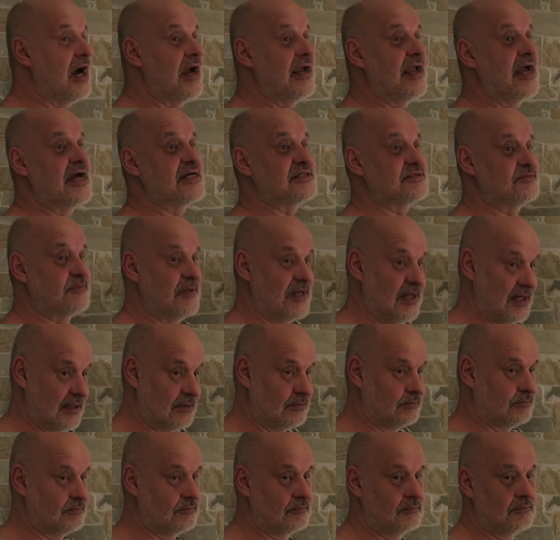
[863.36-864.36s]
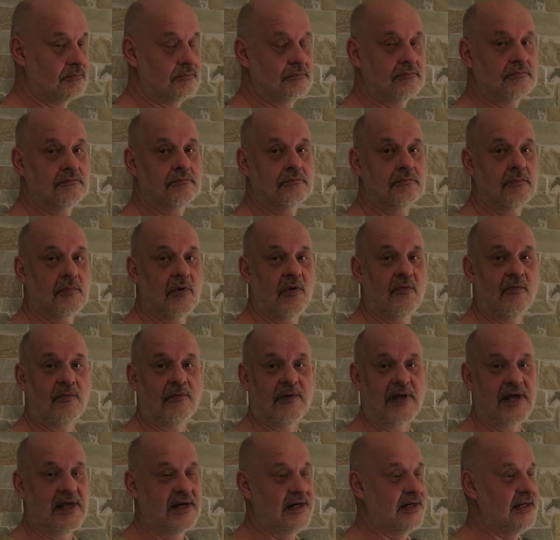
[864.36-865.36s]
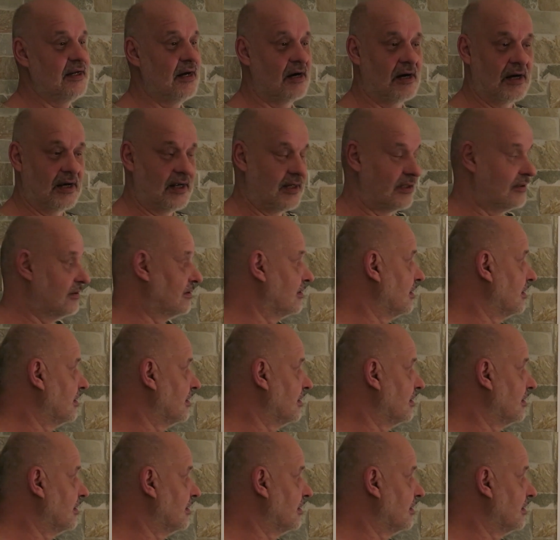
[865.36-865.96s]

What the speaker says: high as well, very high.